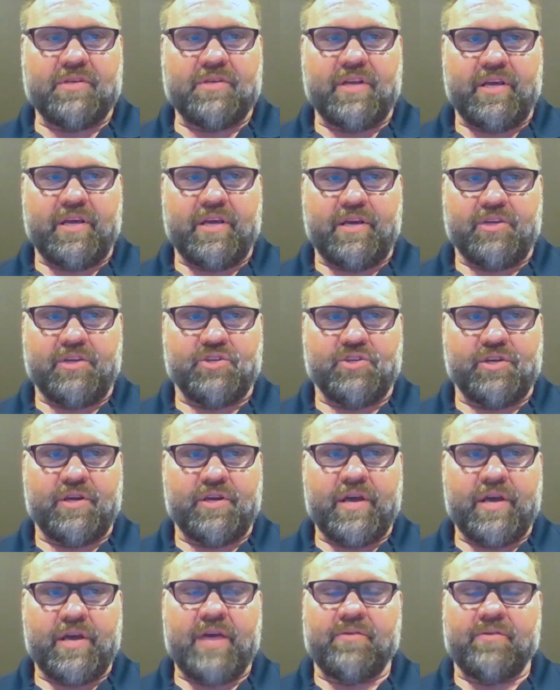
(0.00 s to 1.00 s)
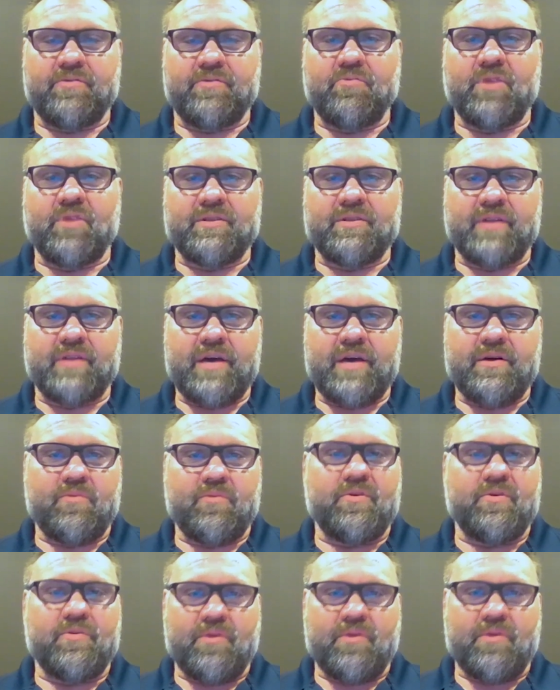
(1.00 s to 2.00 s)
in EEG. And with
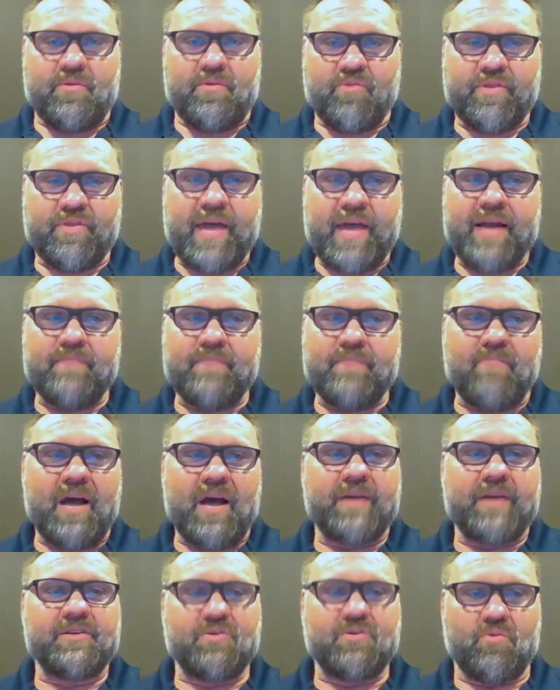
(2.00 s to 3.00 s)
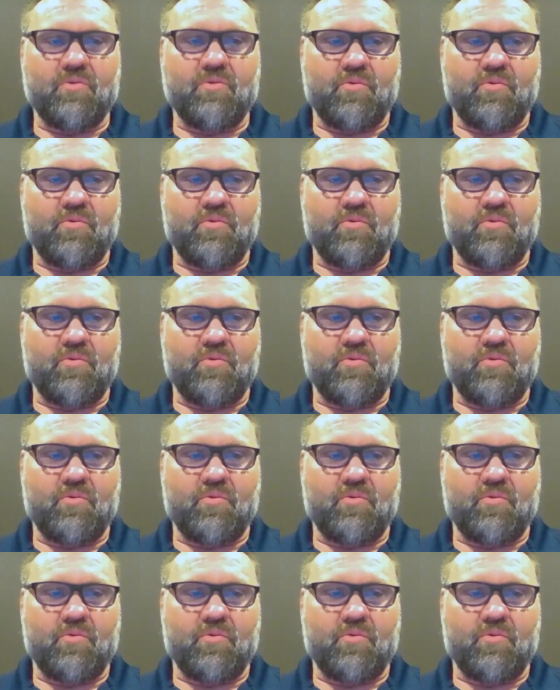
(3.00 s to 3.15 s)
that in mind,